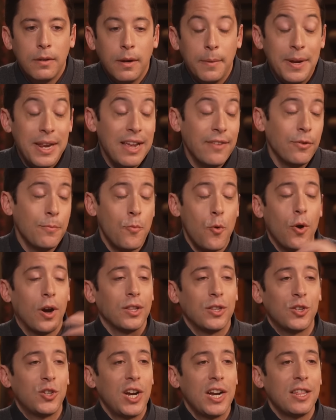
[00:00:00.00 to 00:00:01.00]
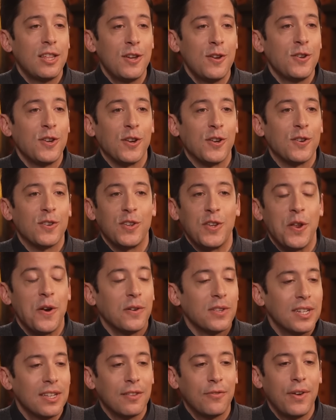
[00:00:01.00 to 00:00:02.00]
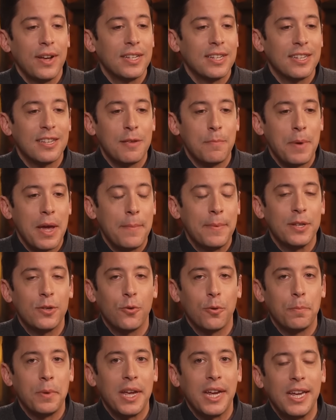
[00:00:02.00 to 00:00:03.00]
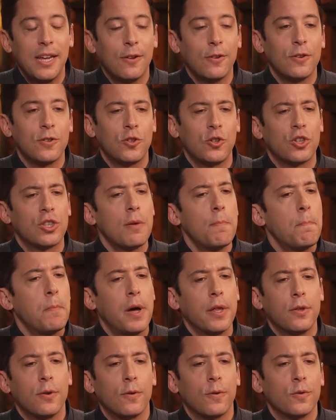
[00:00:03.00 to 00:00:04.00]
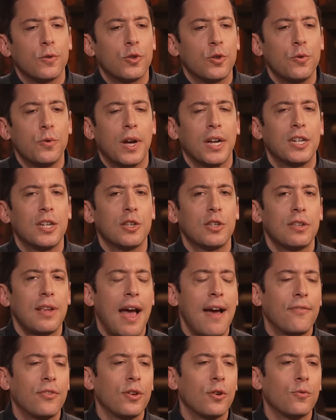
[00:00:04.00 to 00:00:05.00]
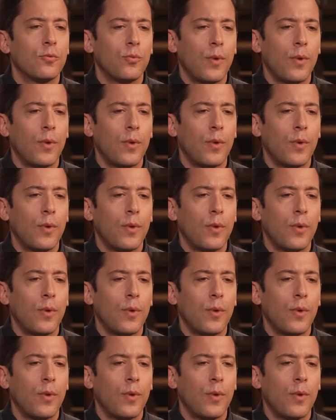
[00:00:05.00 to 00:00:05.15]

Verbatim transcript: I mean, even more at the State of the Union, you, you don't see the faces of the babies who are being killed. It's just the mothers who got to have their